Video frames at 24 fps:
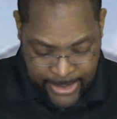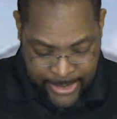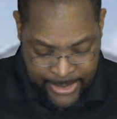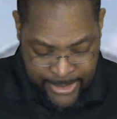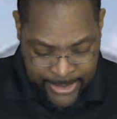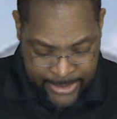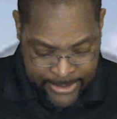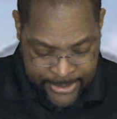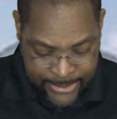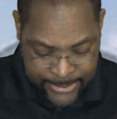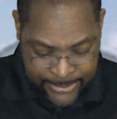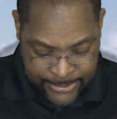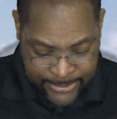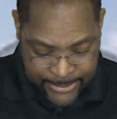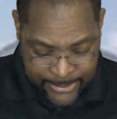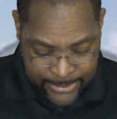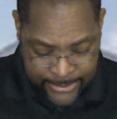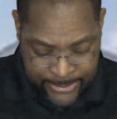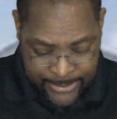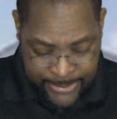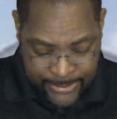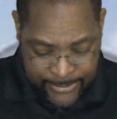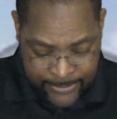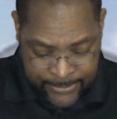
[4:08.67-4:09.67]

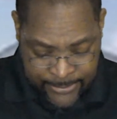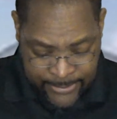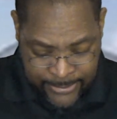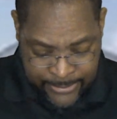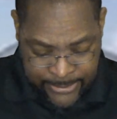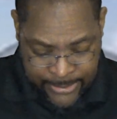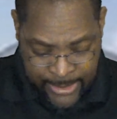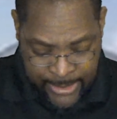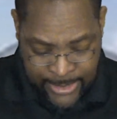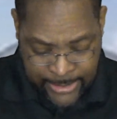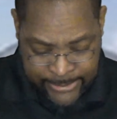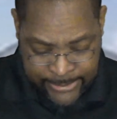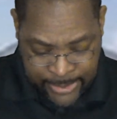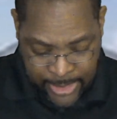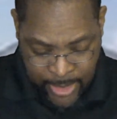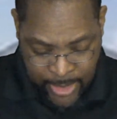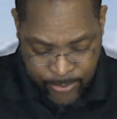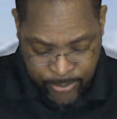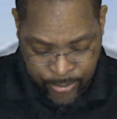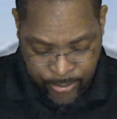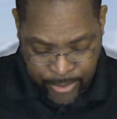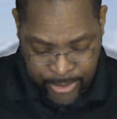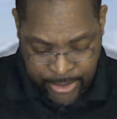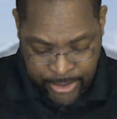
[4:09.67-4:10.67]
and that
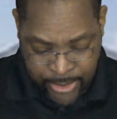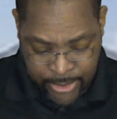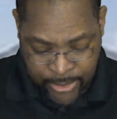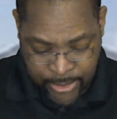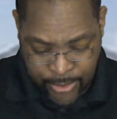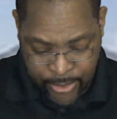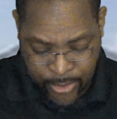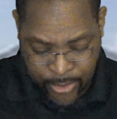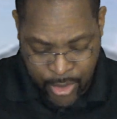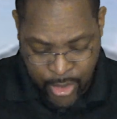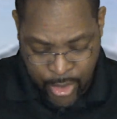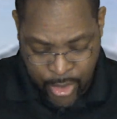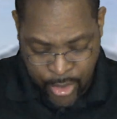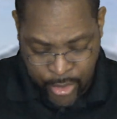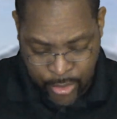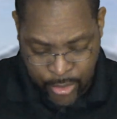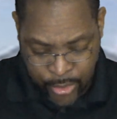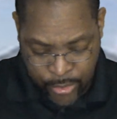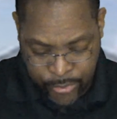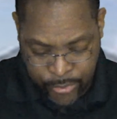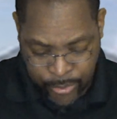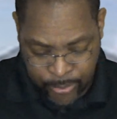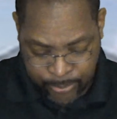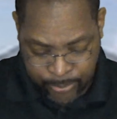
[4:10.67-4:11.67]
thou bring
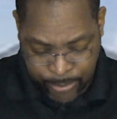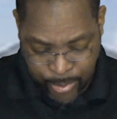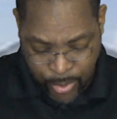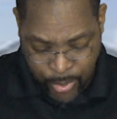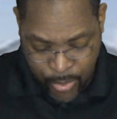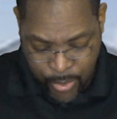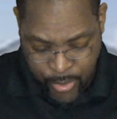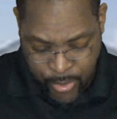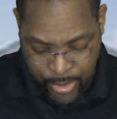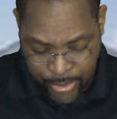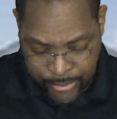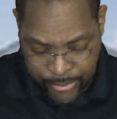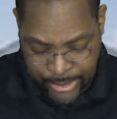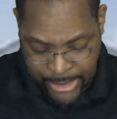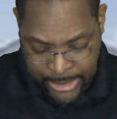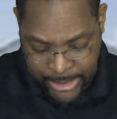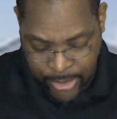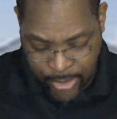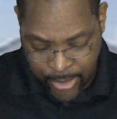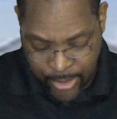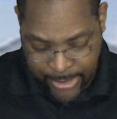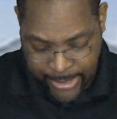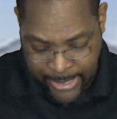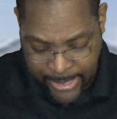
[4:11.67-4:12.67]
the poor that
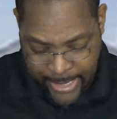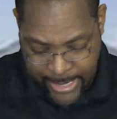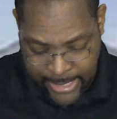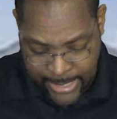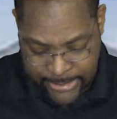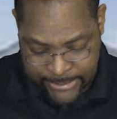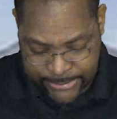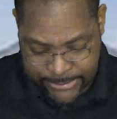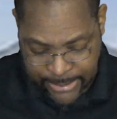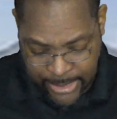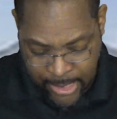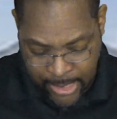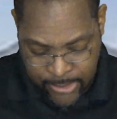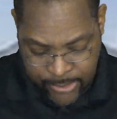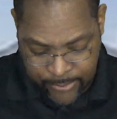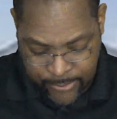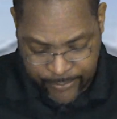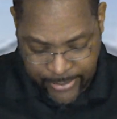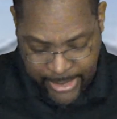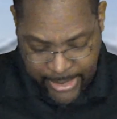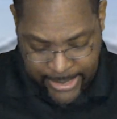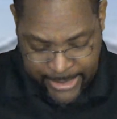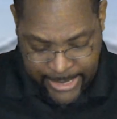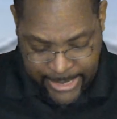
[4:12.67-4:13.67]
are cast out
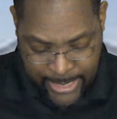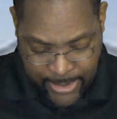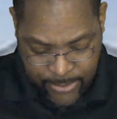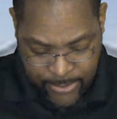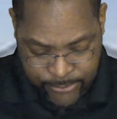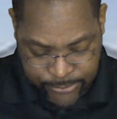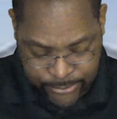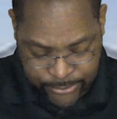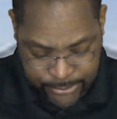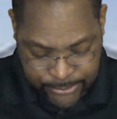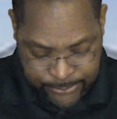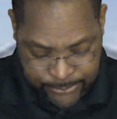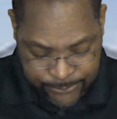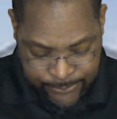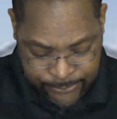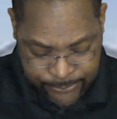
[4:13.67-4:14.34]
of thy house?